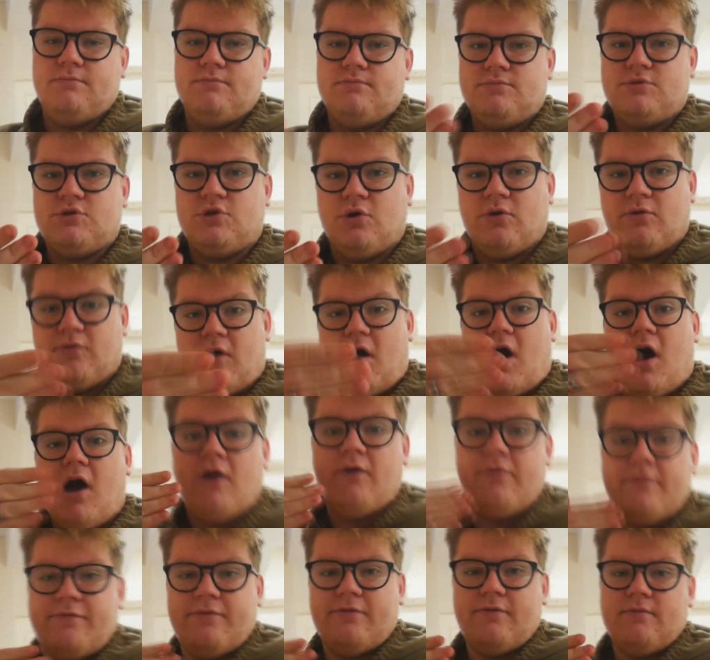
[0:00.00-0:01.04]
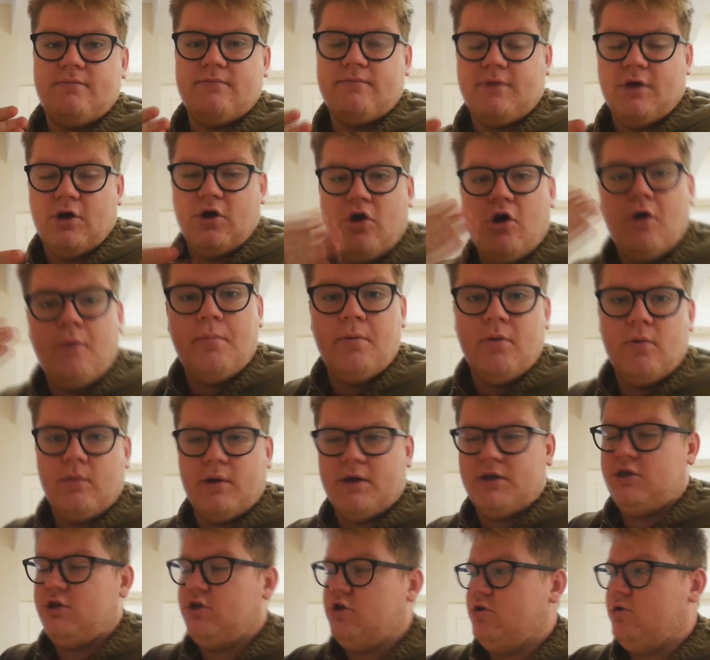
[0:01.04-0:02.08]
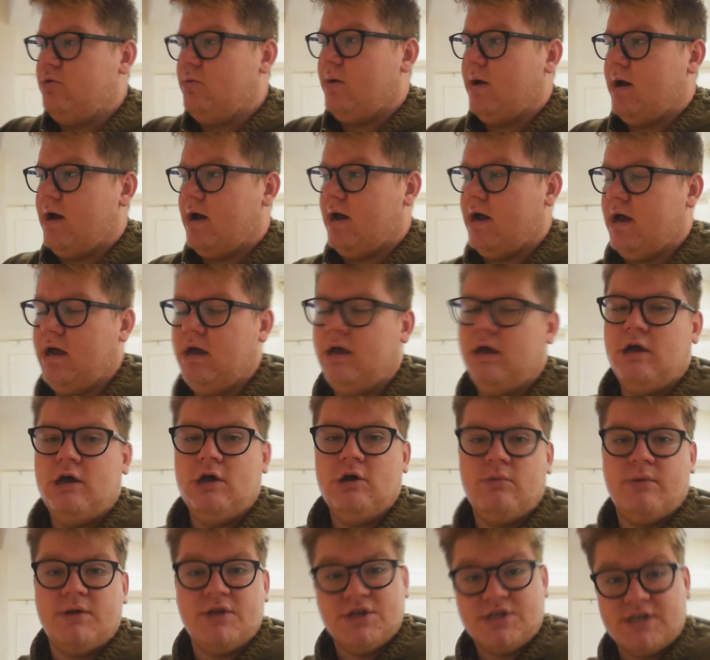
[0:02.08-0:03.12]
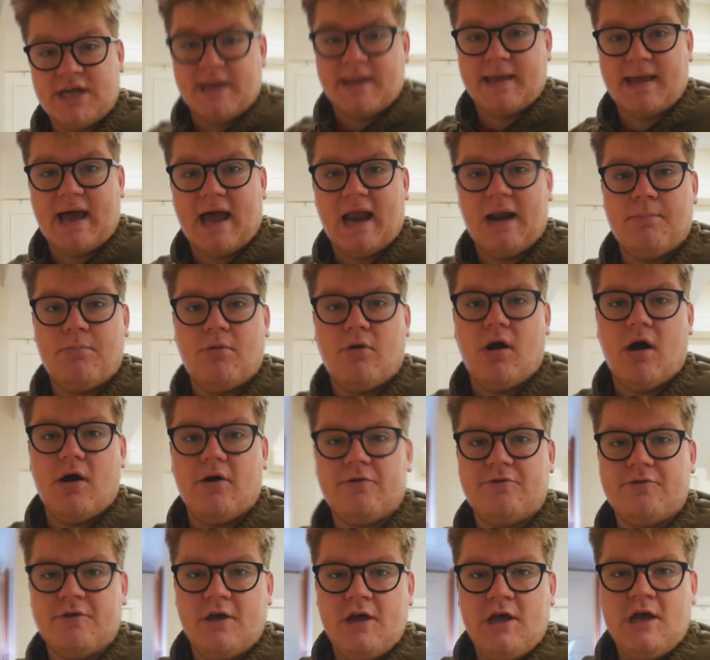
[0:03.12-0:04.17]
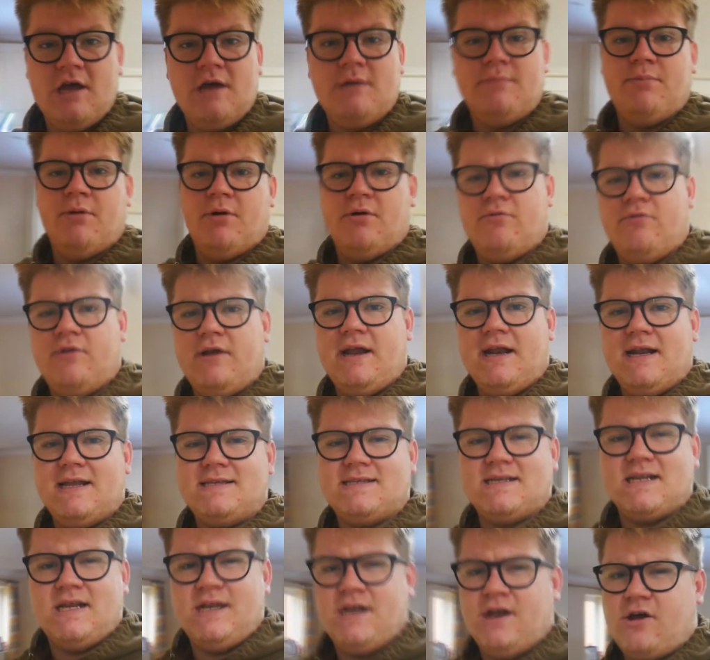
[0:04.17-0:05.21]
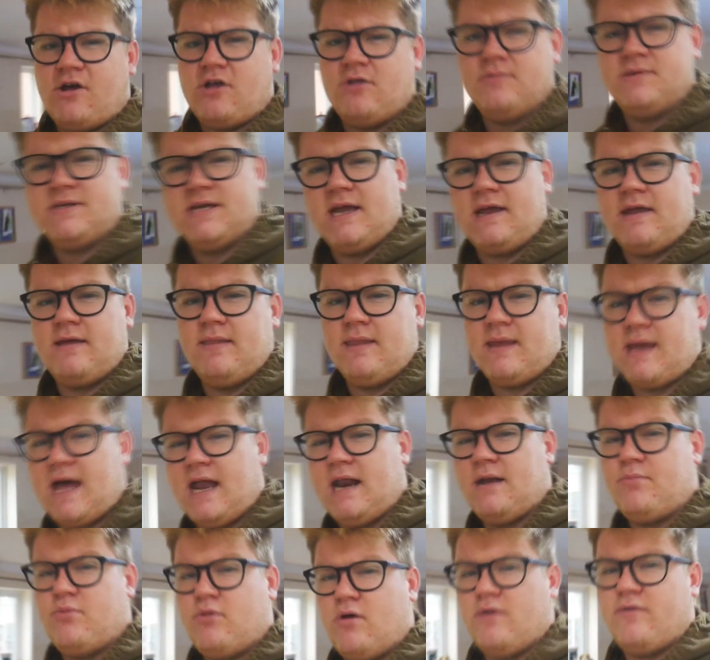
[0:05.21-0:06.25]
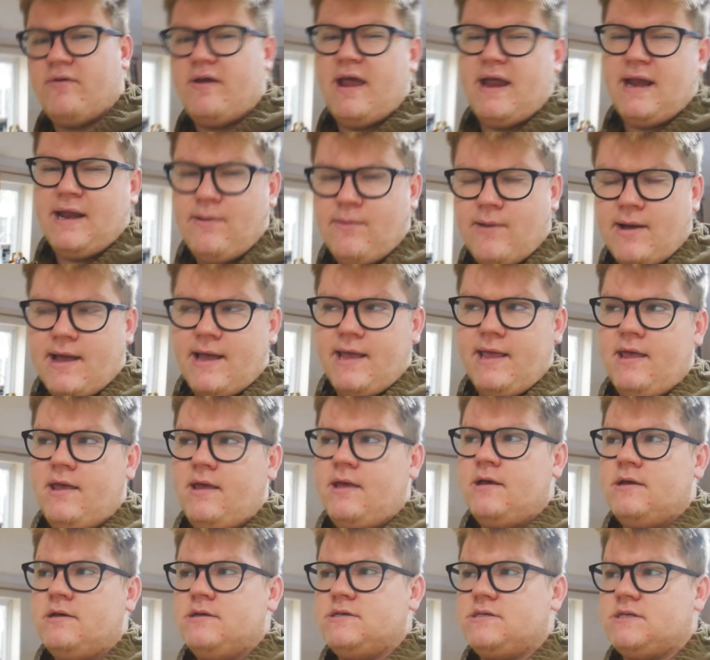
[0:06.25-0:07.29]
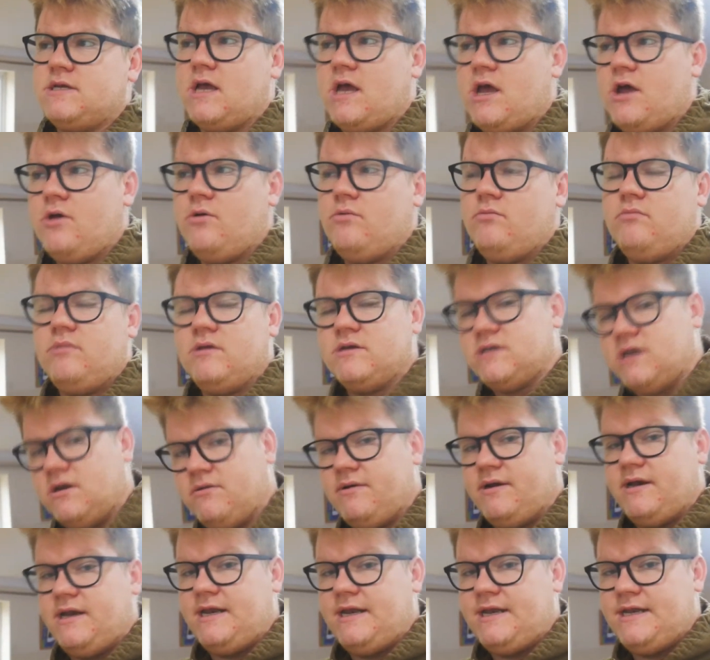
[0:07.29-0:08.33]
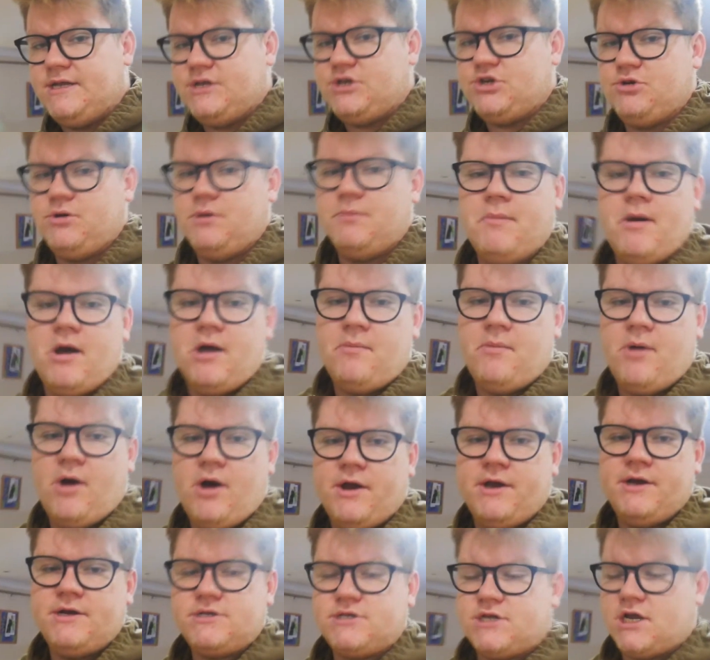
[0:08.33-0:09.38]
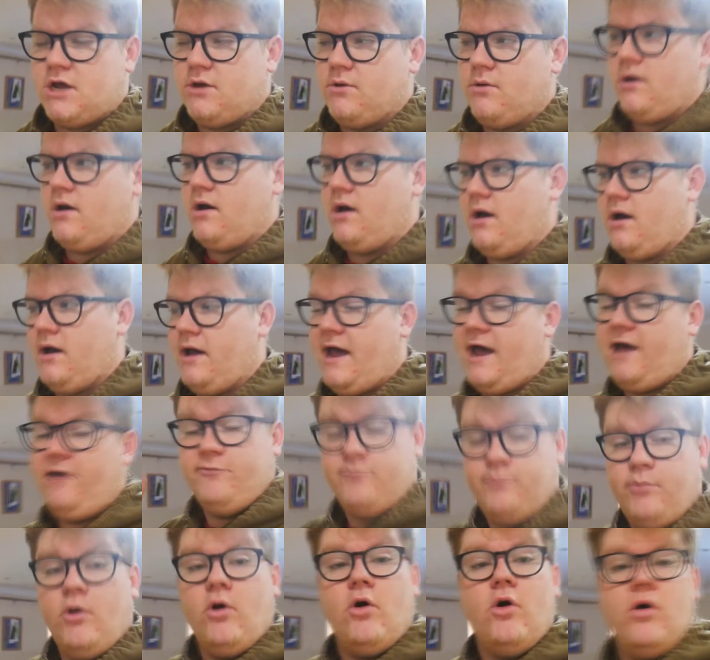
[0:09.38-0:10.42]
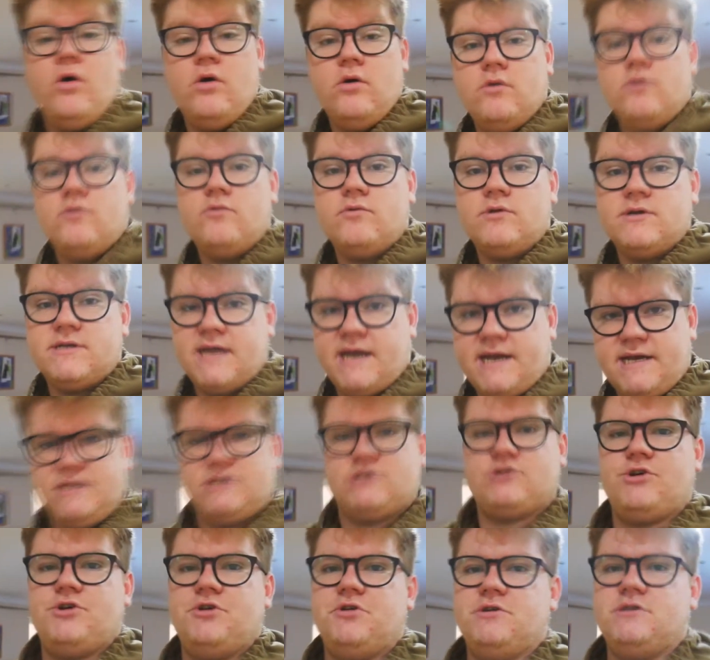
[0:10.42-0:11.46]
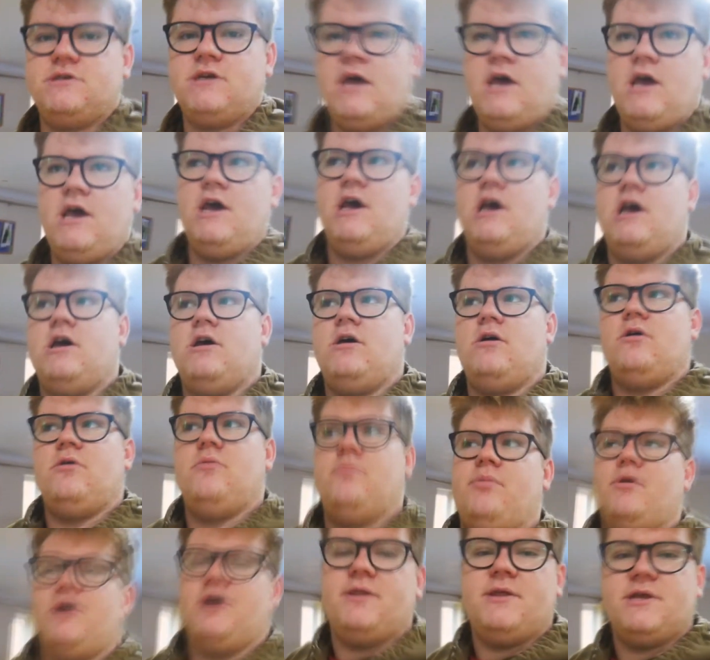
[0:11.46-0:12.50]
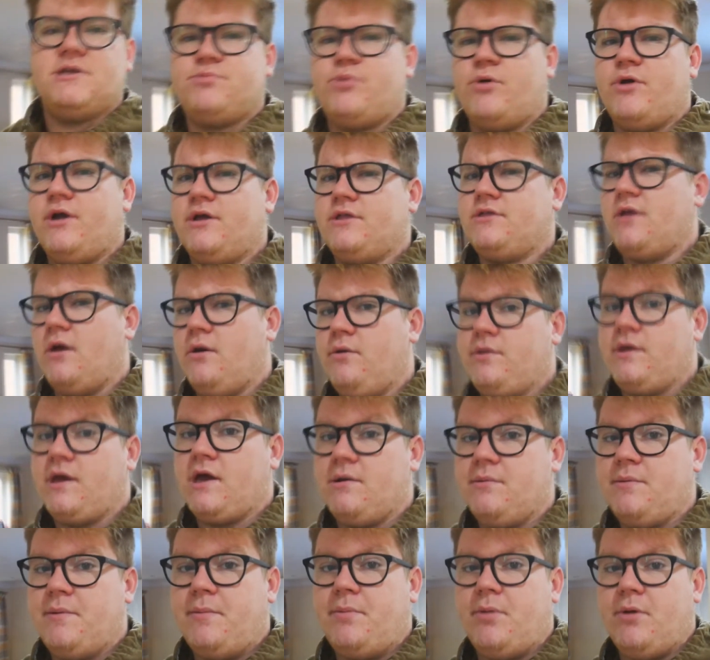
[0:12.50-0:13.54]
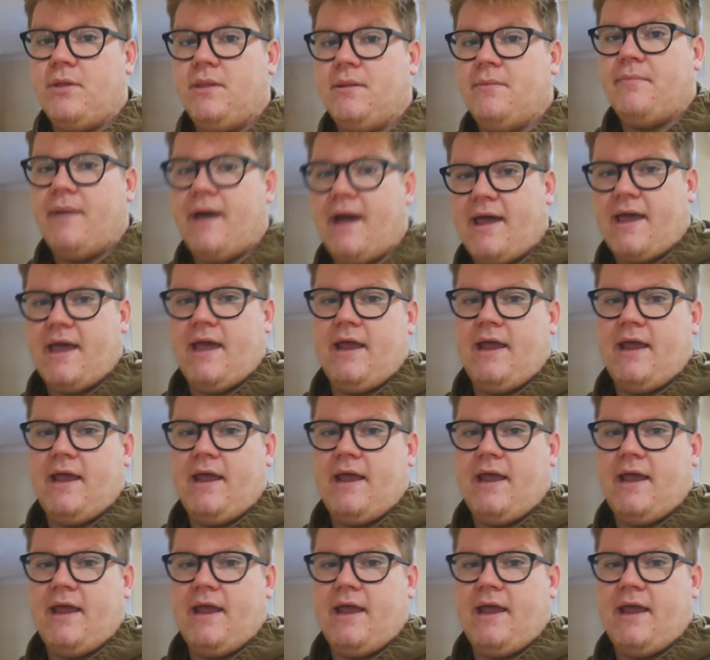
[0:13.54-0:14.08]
sort of off the hub when you take the caliper off, but realistically you're not going to be taking the caliper off anyway, so it's not really an issue in my mind. So I have bought retaining screws, but at this point I don't think I'll be putting them back